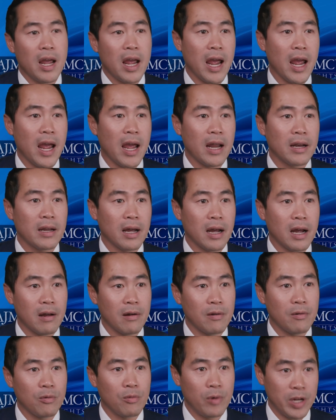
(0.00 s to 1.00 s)
And
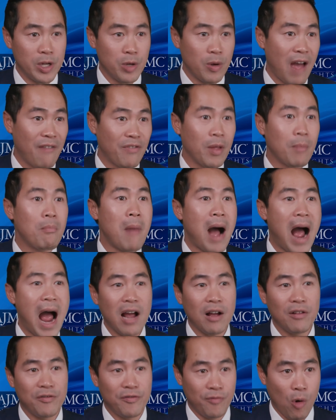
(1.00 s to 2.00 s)
when you have the
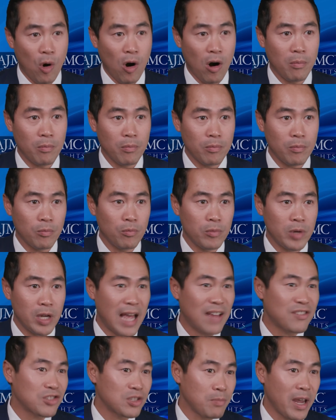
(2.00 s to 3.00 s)
mild form, we
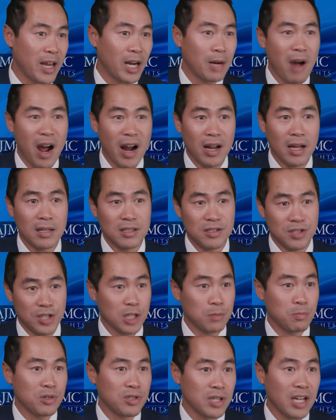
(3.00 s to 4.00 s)
estimate about a
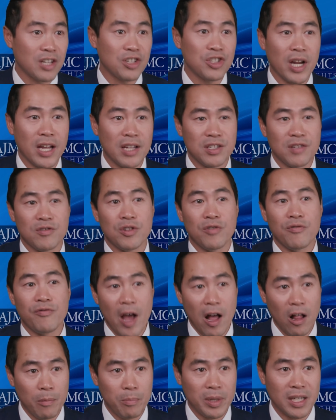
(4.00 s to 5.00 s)
6% chance of
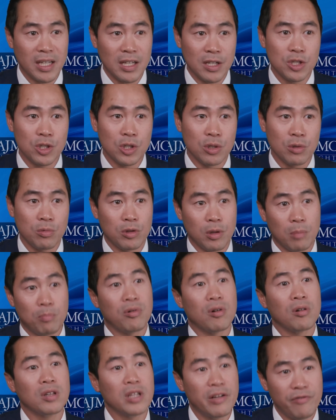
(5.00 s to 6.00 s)
developing into the
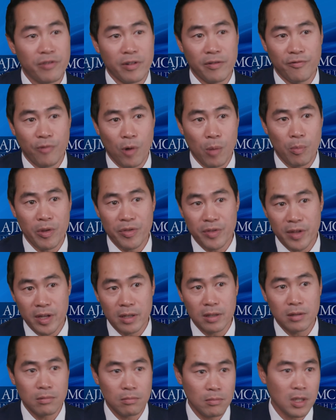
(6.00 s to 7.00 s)
proliferative form
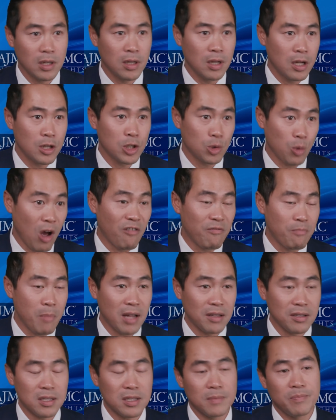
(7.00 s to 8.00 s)
within 12
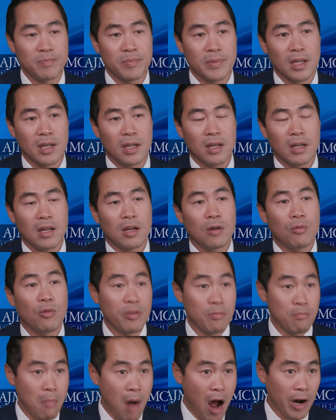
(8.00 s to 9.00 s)
months.
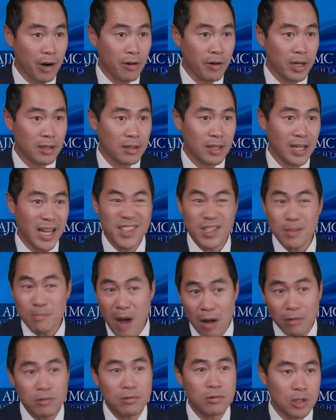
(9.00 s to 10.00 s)
With moderate, it's
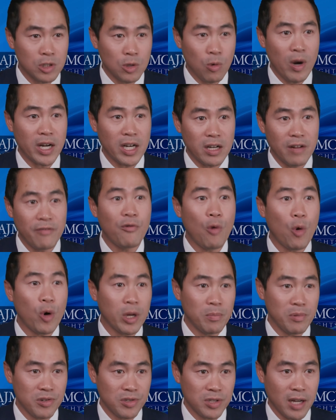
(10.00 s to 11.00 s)
about 20 to
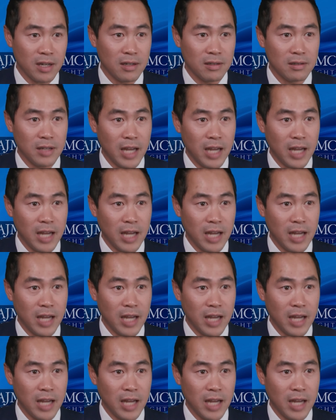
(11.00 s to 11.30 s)
40%.